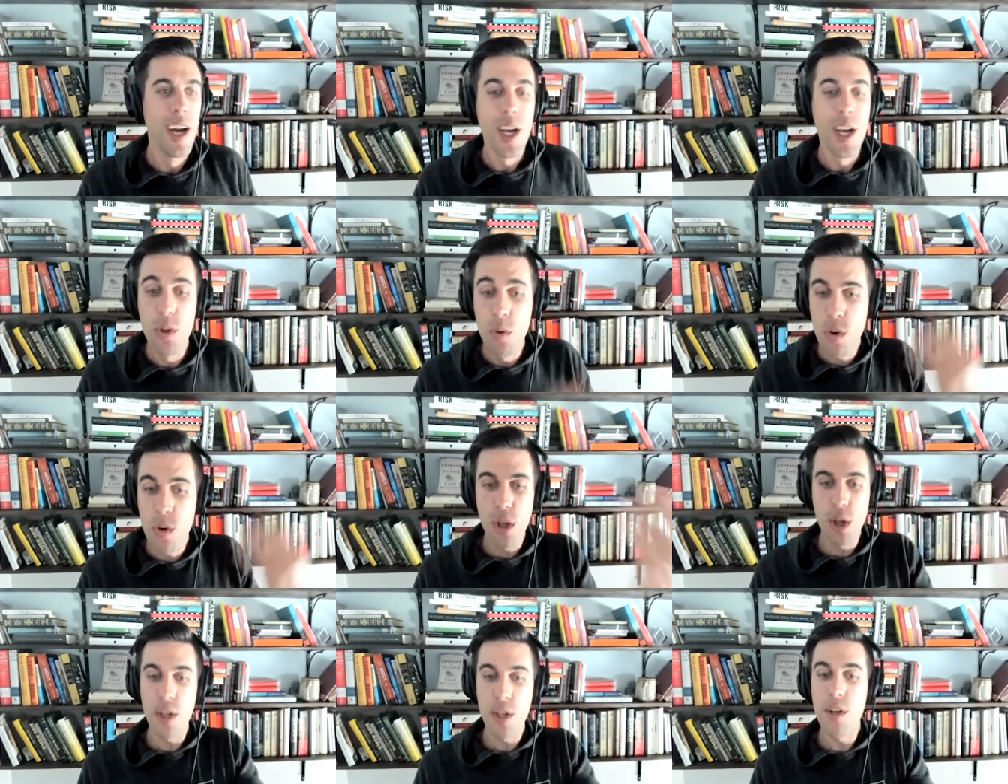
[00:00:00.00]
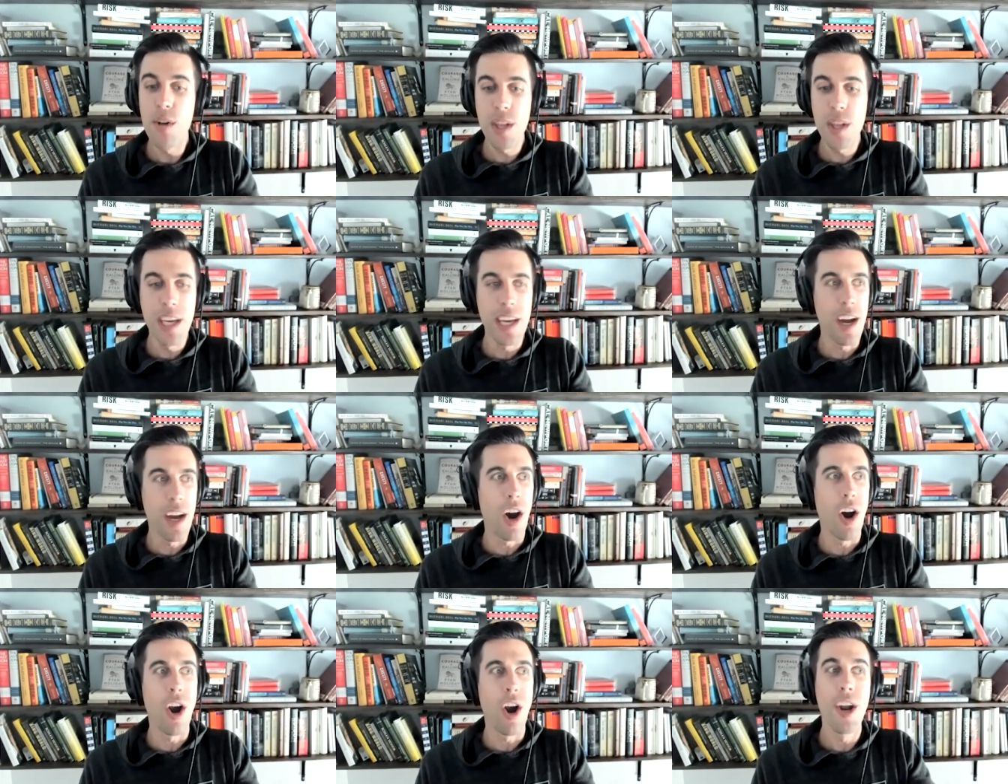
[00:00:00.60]
You
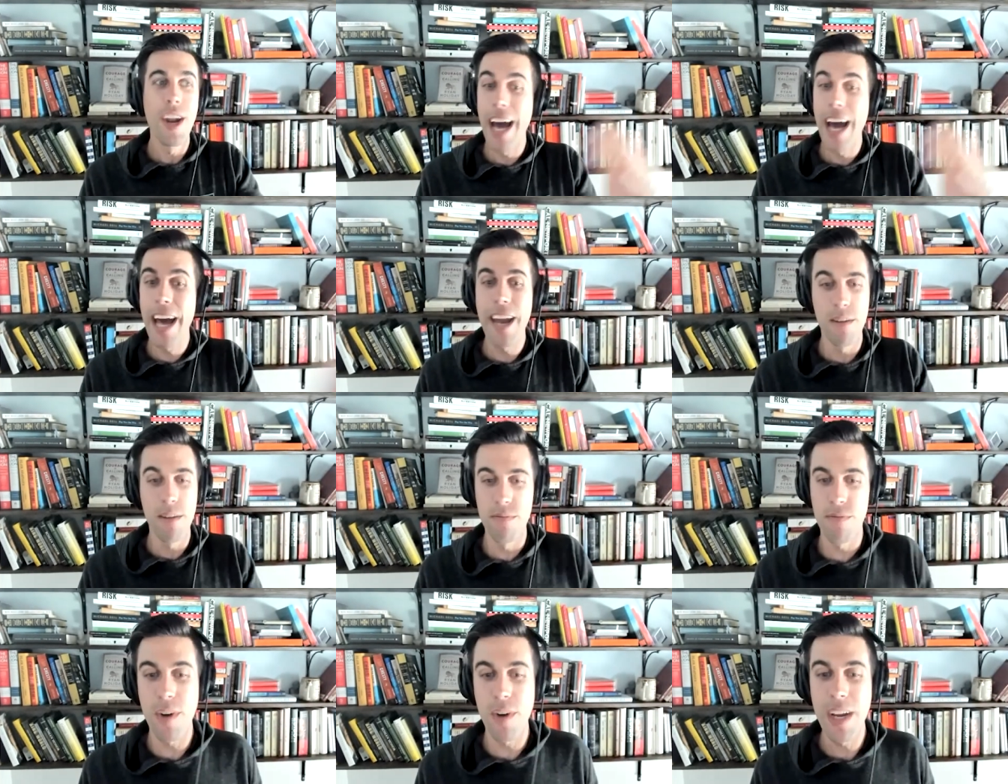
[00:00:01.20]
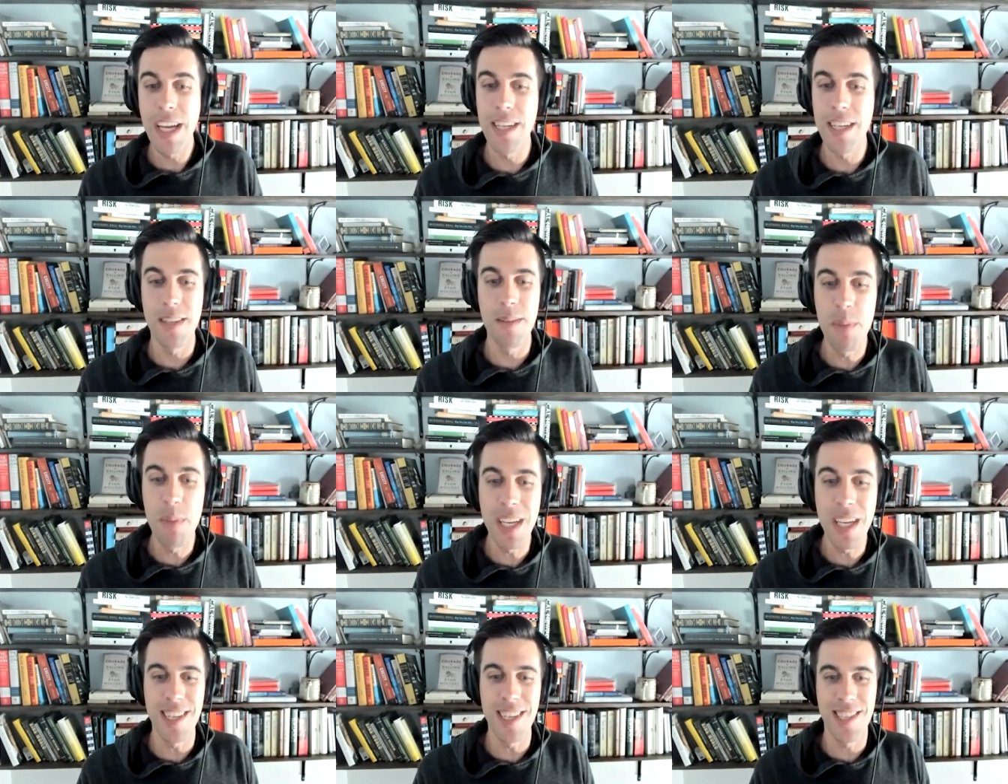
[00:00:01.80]
clearly are not afraid to
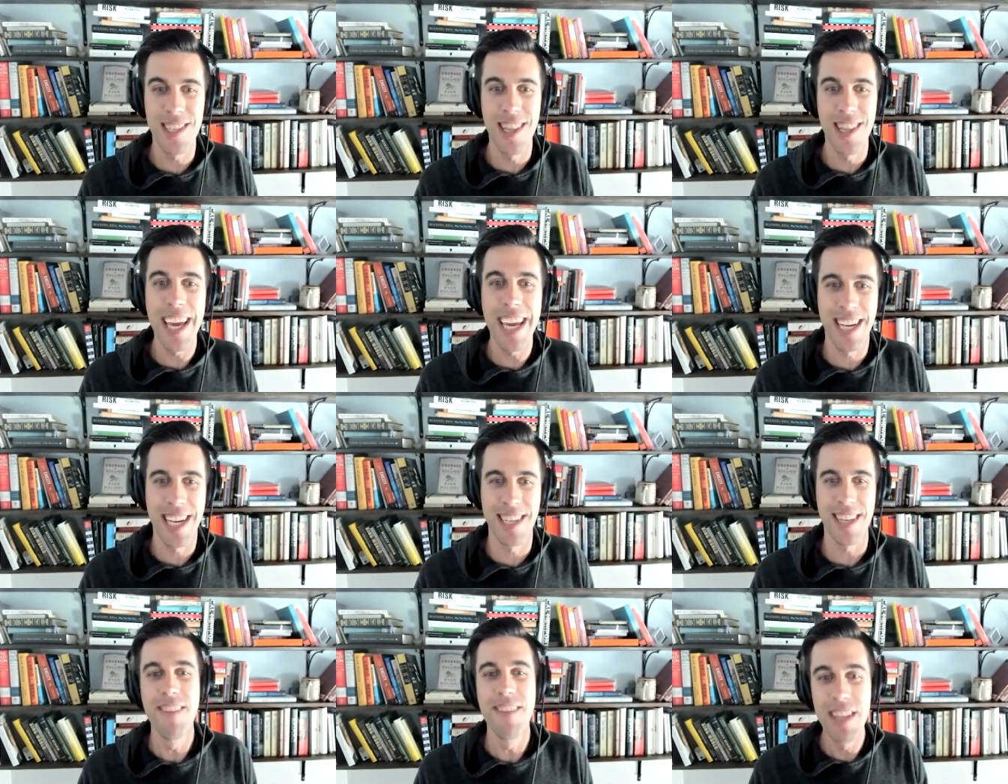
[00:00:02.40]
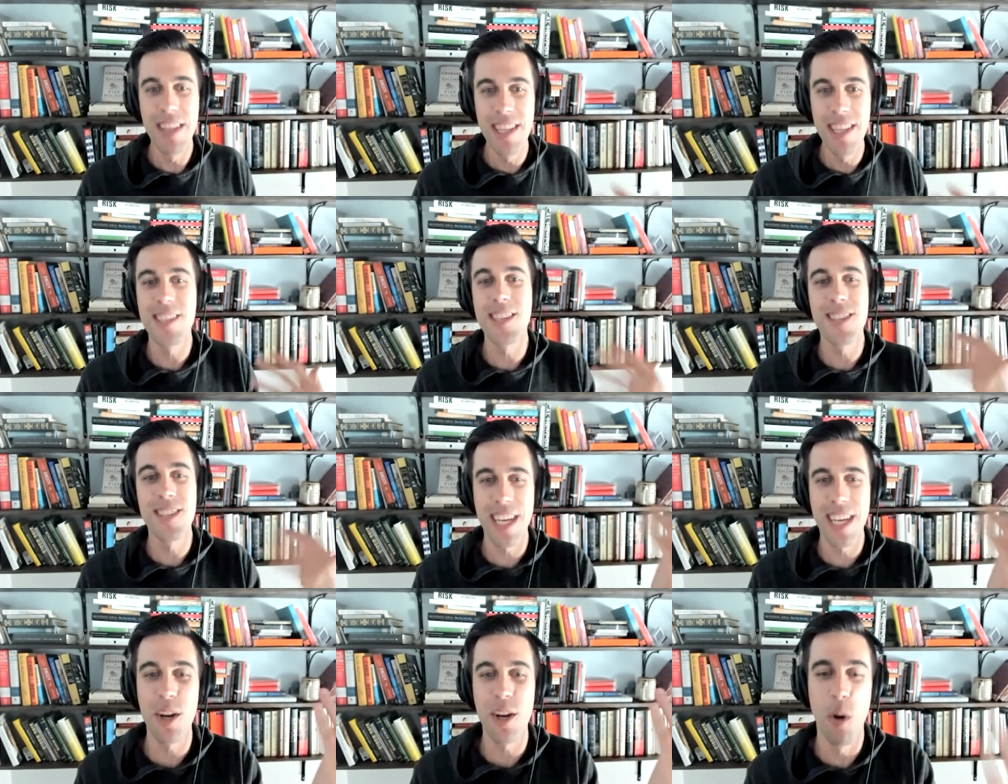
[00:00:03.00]
be disliked. I mean, this is
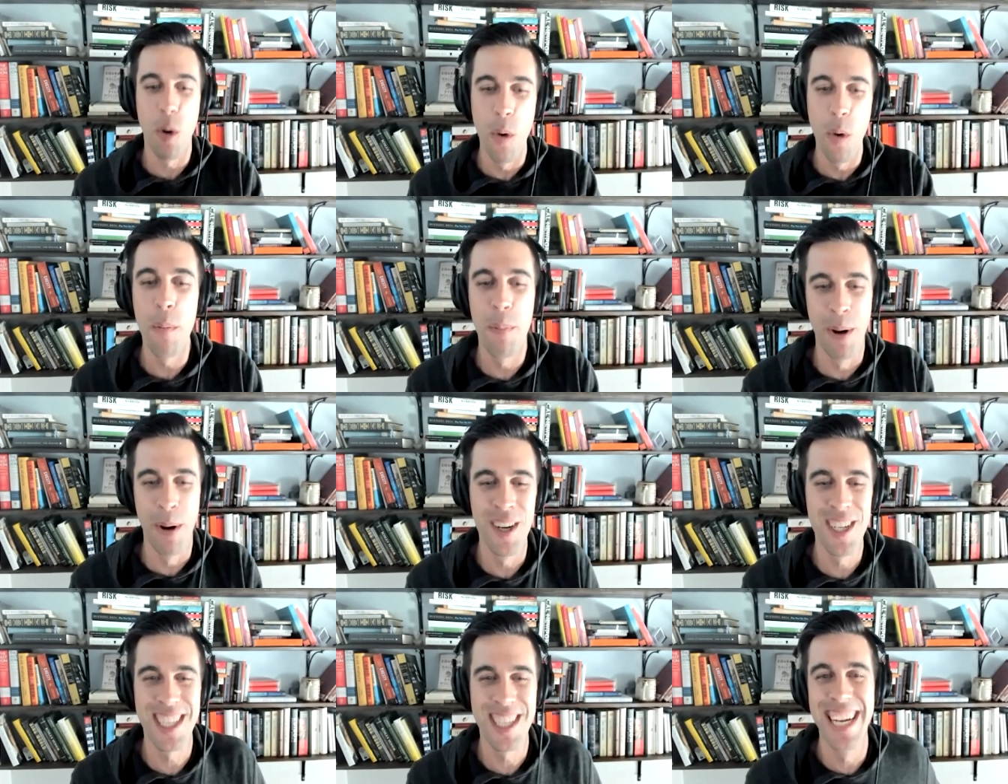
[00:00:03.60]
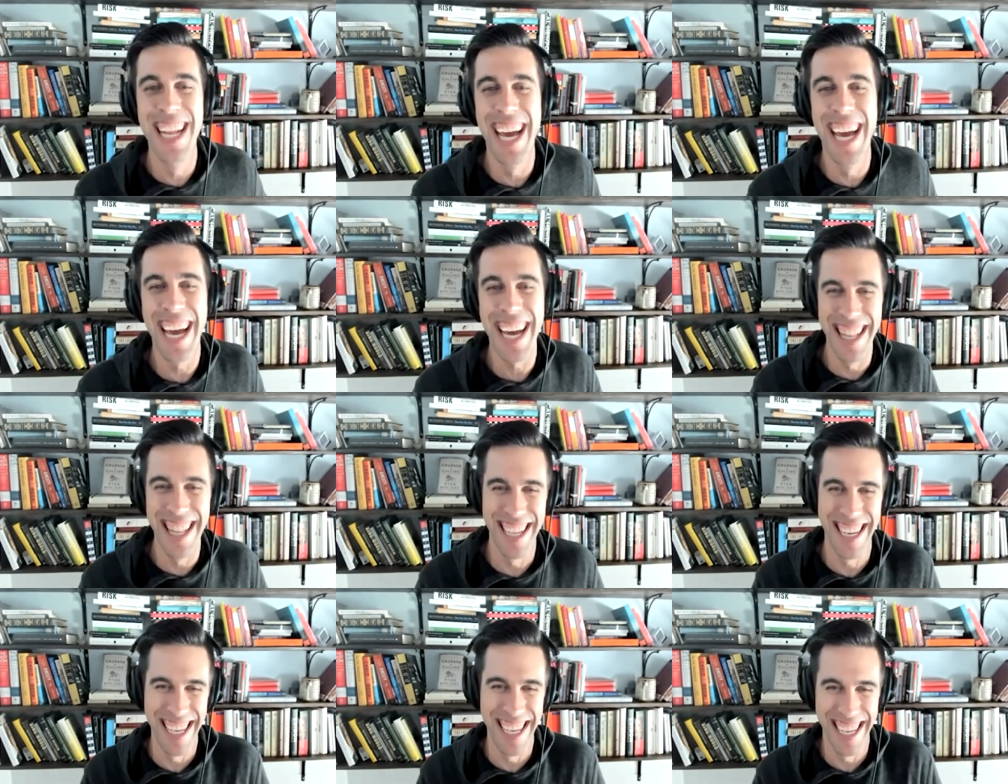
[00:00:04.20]
like but, your but whole
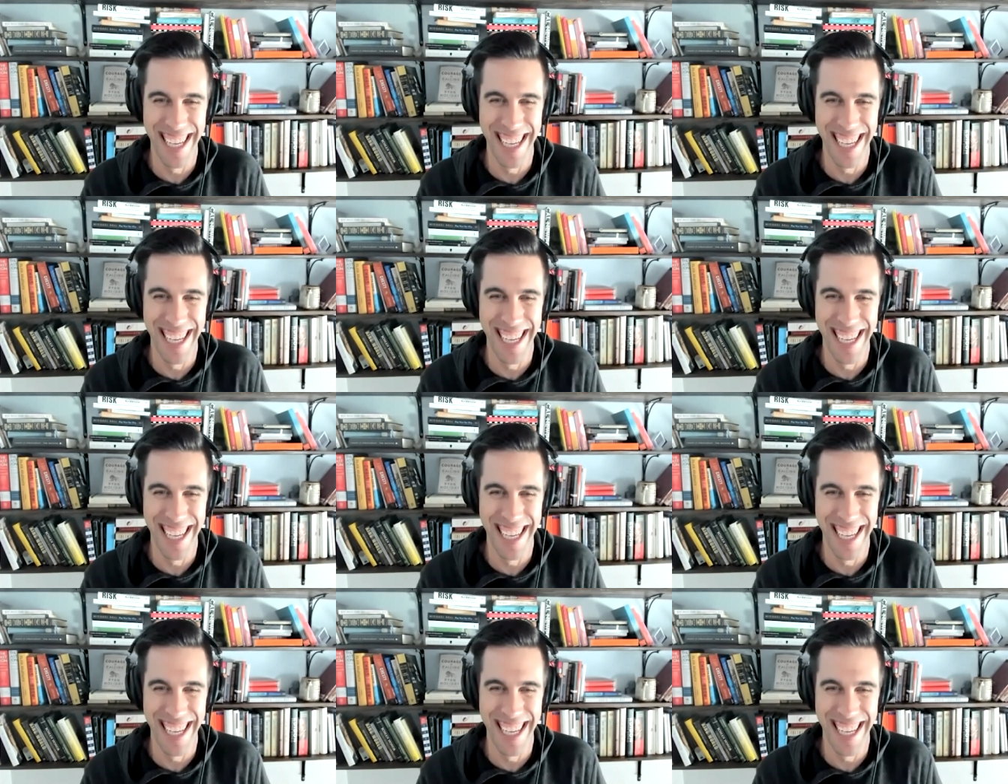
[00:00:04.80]
personality.